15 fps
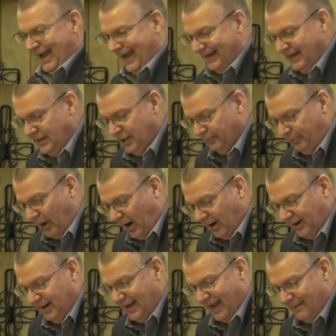And he
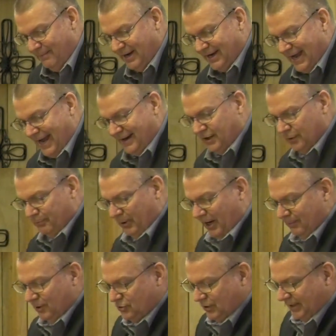departed and began to
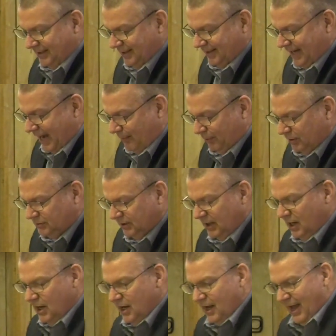publish in Decapolis
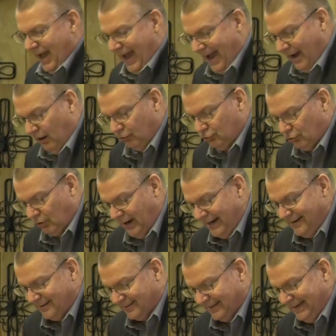how
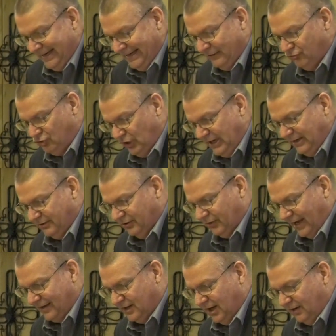great things Jesus
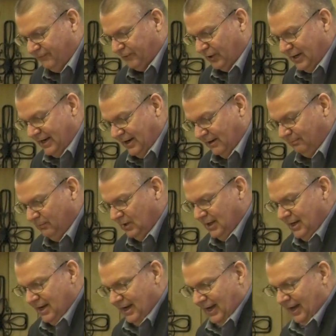had done for him,
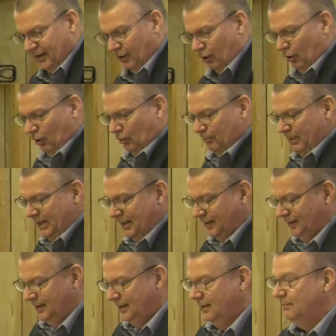and all
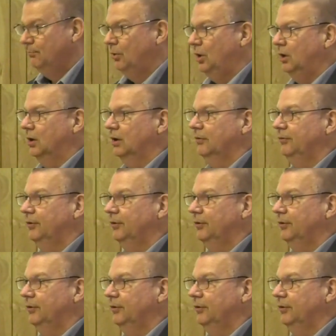men did marvel.